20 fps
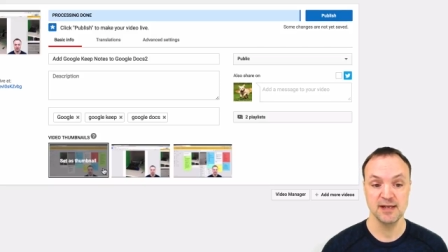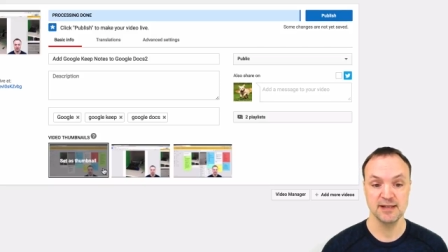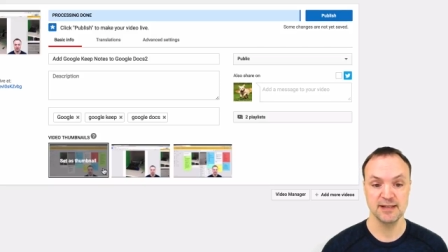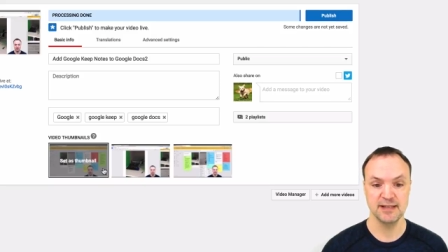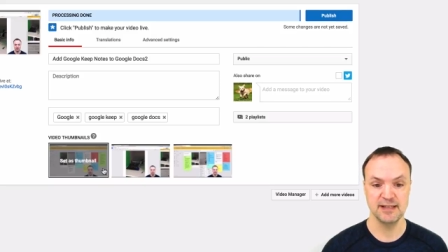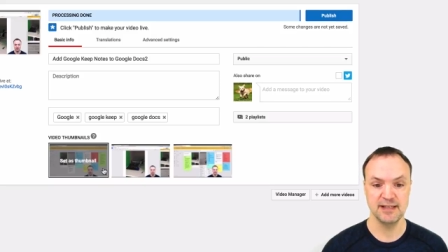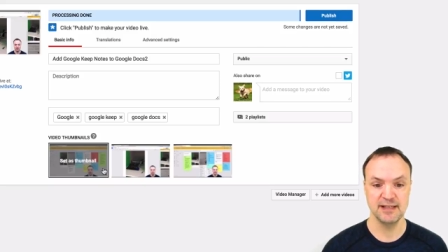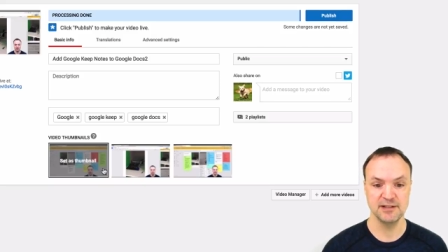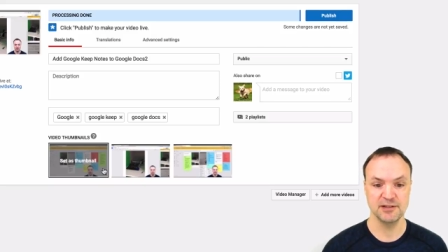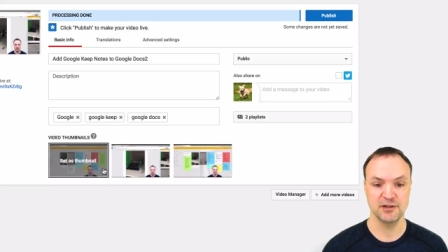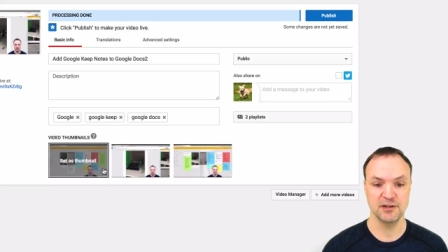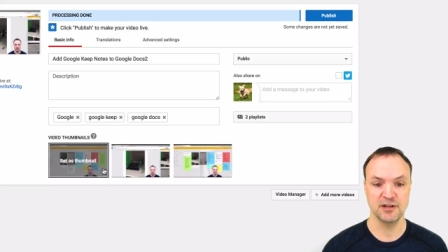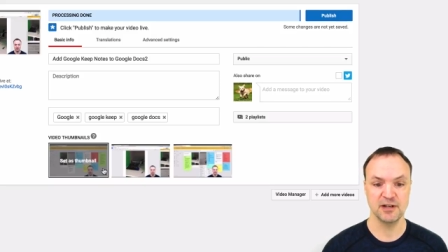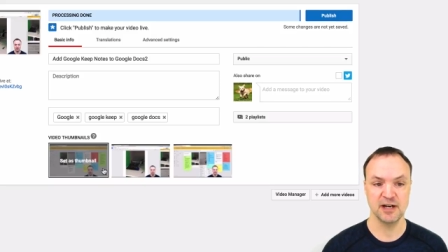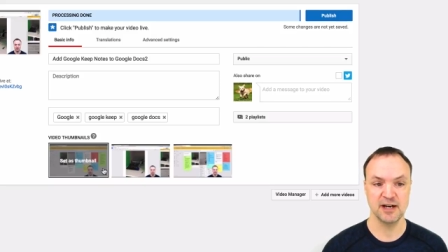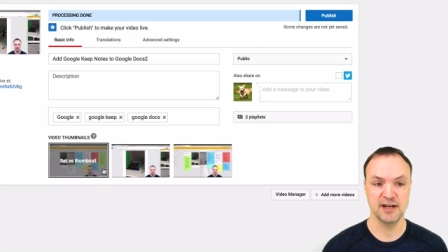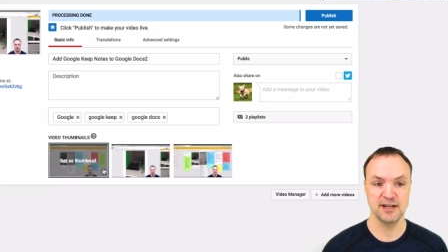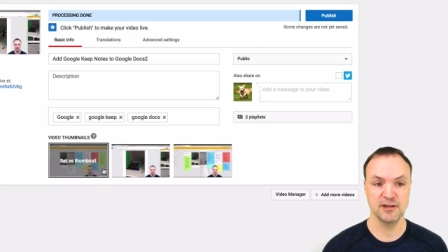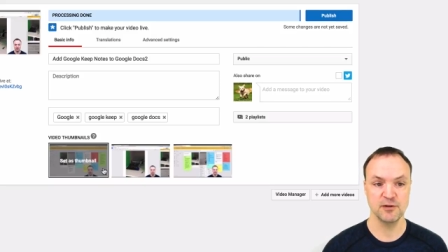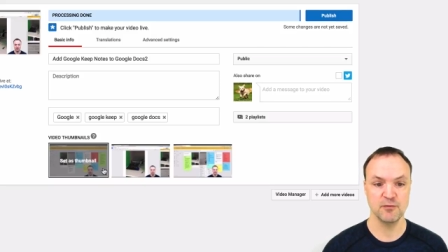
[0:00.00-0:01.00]
These are
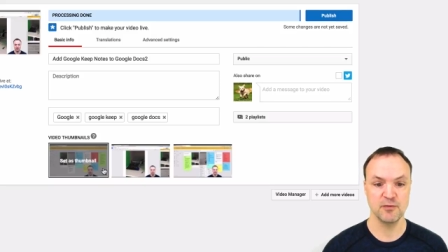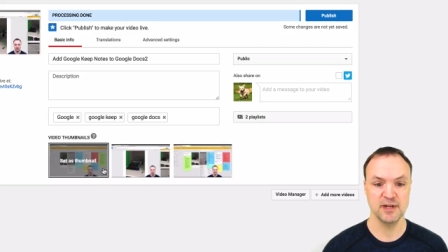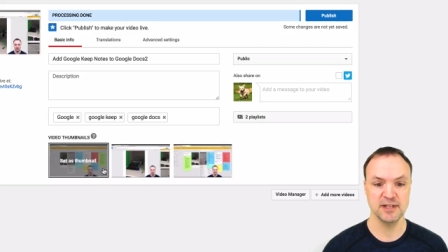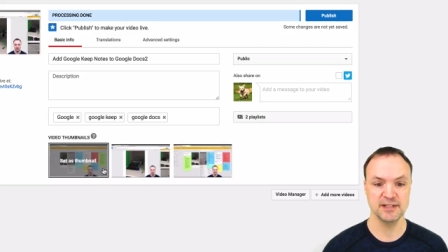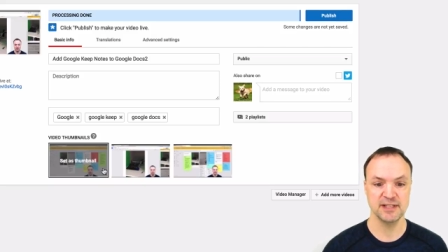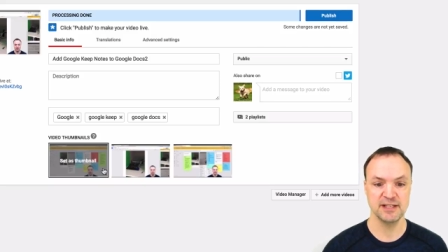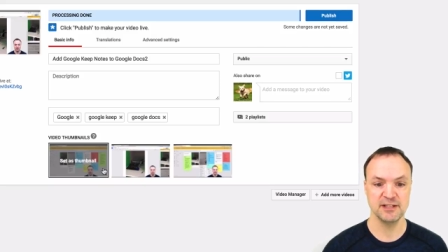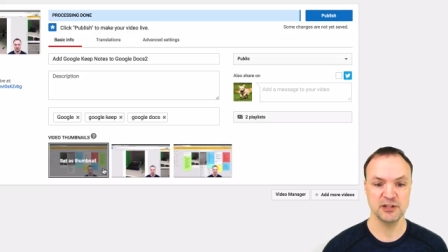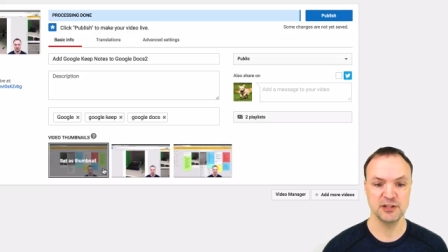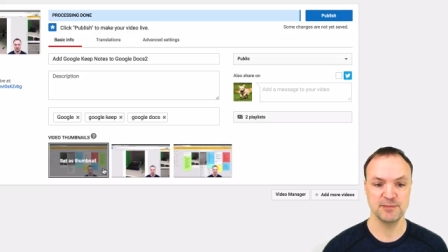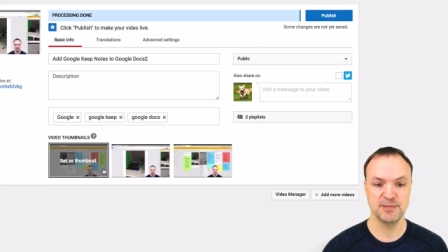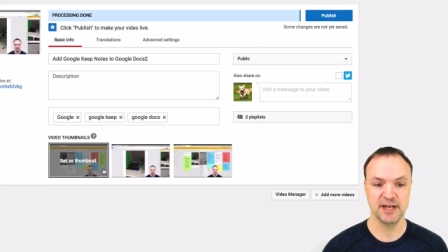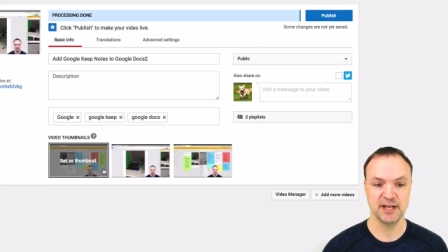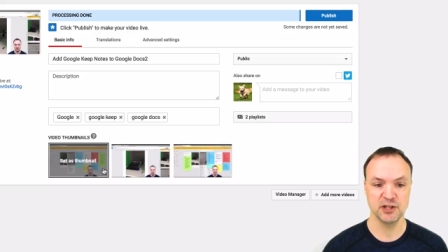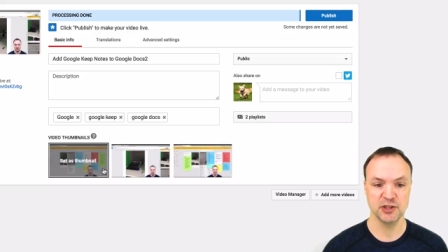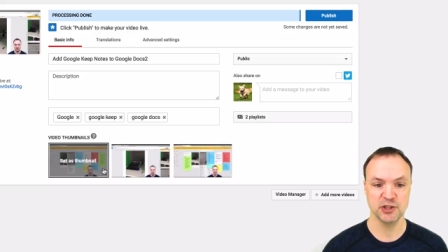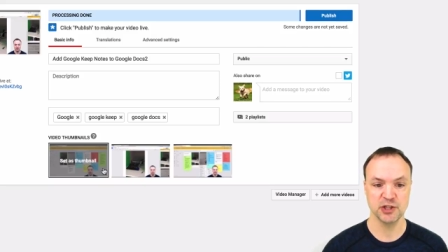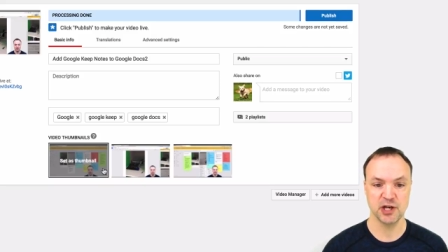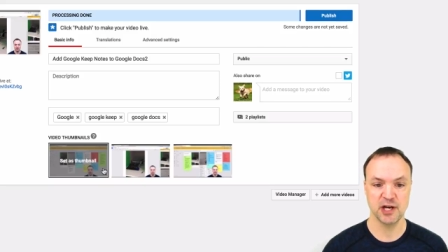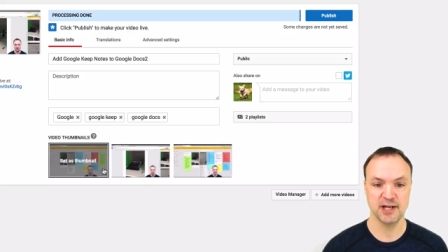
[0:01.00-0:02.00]
kind of the ones, they just pick
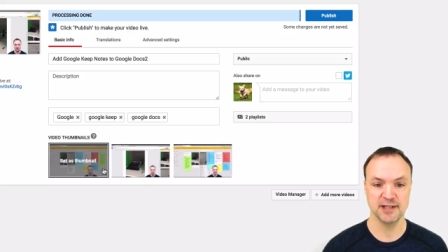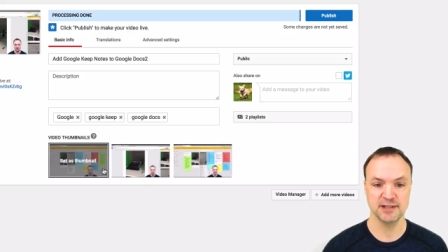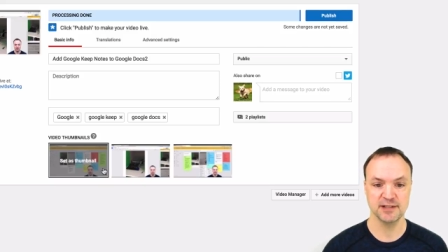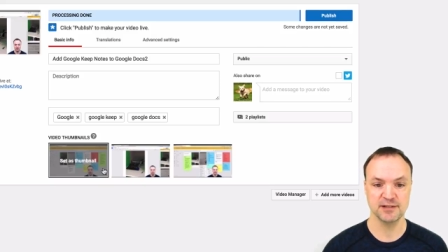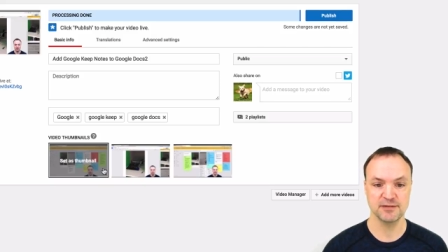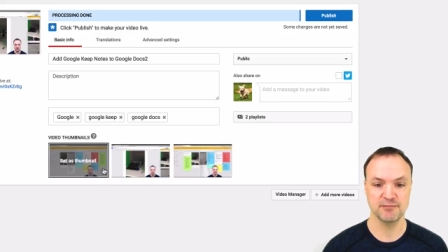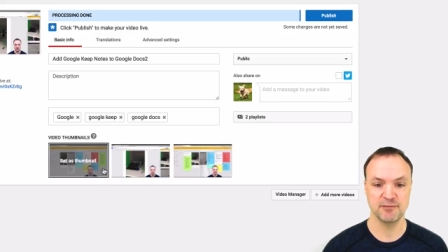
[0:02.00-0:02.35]
shots,